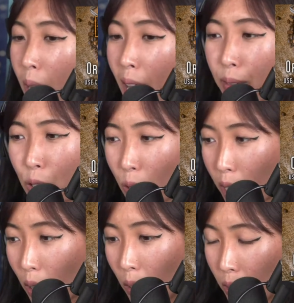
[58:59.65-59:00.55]
we haven't
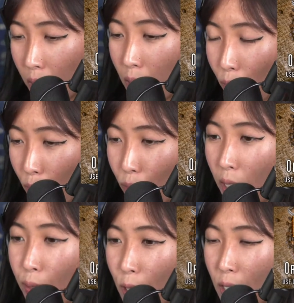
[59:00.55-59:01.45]
tried all the different
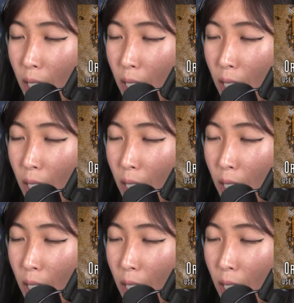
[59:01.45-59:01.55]
flavors